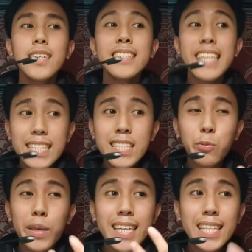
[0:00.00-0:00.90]
Yes,
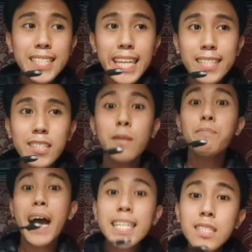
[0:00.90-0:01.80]
we cannot change the
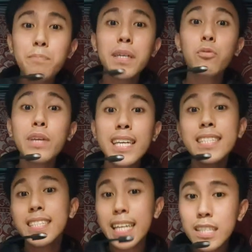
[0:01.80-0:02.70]
past, but we can
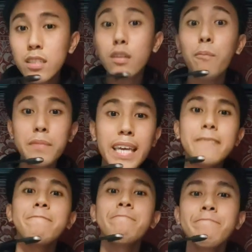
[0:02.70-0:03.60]
change
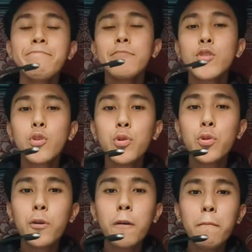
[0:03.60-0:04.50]
something
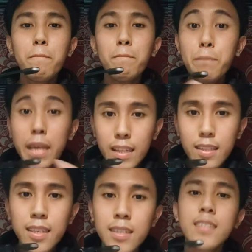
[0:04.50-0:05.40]
to
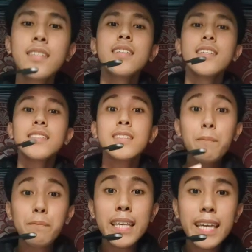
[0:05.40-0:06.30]
build
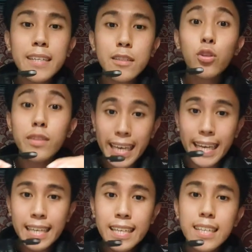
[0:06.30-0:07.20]
something
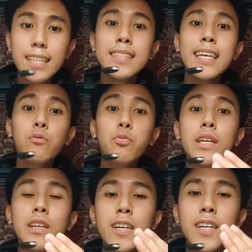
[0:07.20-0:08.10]
today that
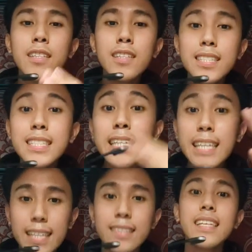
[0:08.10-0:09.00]
we could see
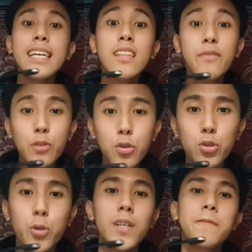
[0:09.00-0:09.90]
it in the
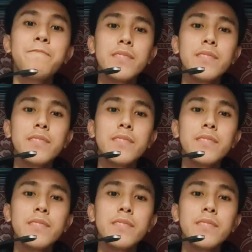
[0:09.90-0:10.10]
future.